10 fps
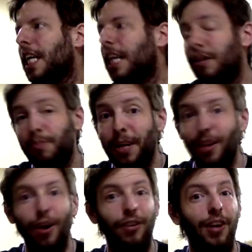it's been
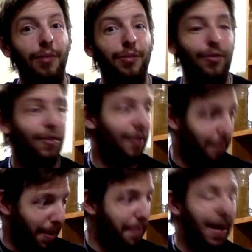a long time since
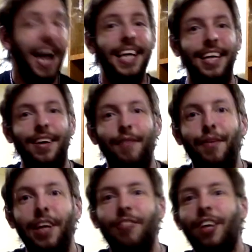I've been back here. It
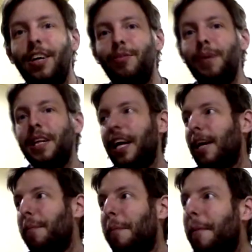feels like it's been
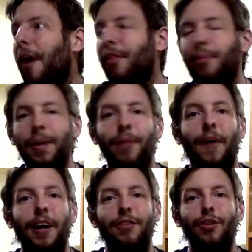like a month.
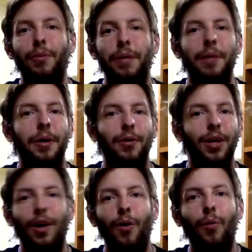Meanwhile, it's only been about,
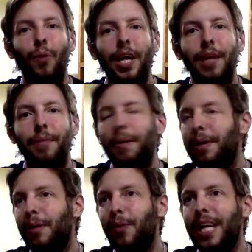you know, a week,
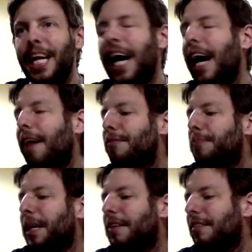maybe a week and a
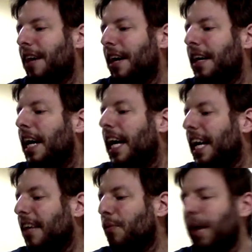half. But
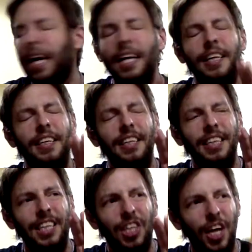either way,
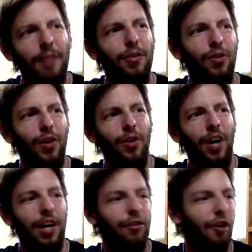Chapter
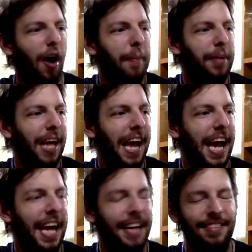309 dropped,
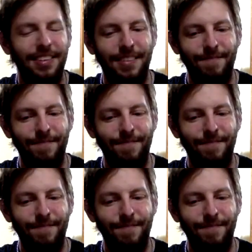and